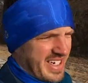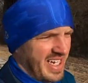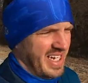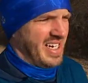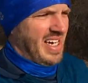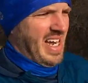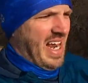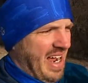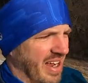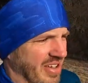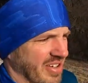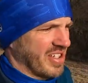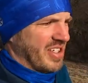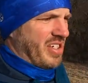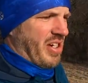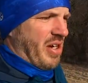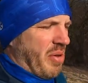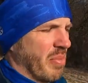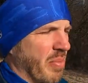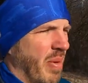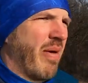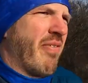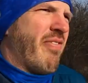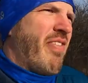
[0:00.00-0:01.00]
editing
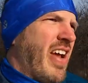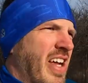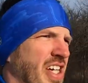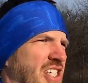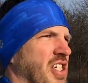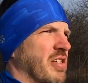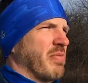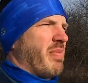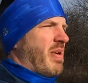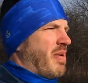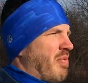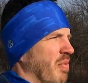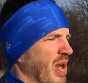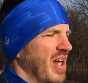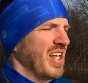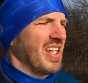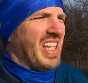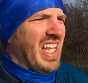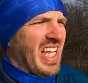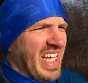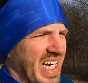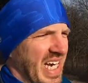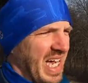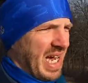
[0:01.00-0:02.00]
this on my phone, I
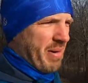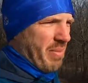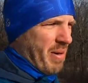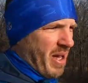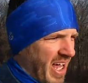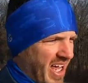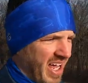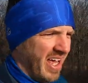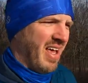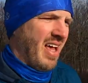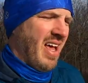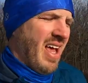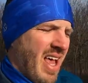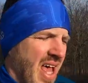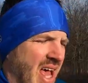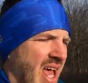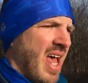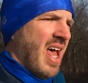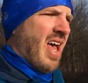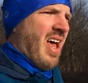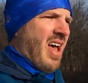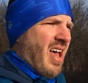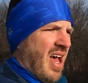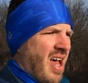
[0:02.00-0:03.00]
thought I was
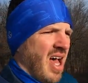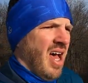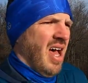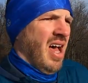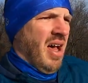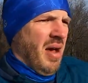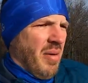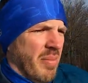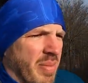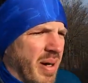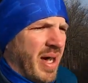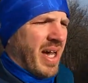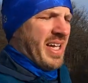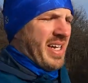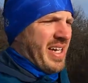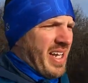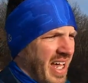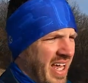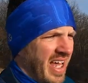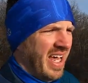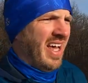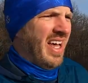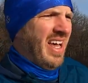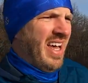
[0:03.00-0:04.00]
editing it to make it
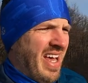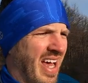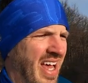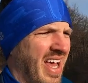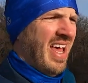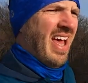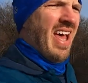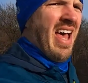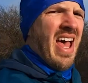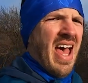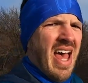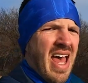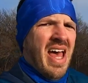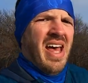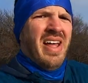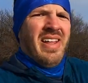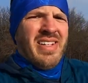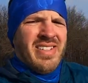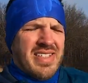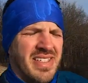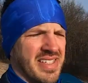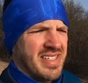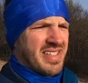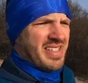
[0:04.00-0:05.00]
look pretty
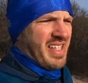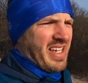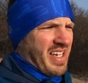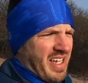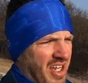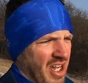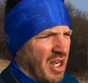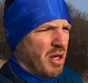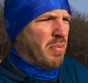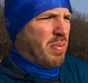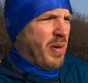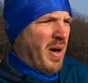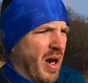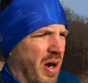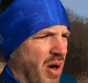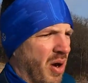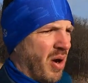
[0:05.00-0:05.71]
normal. But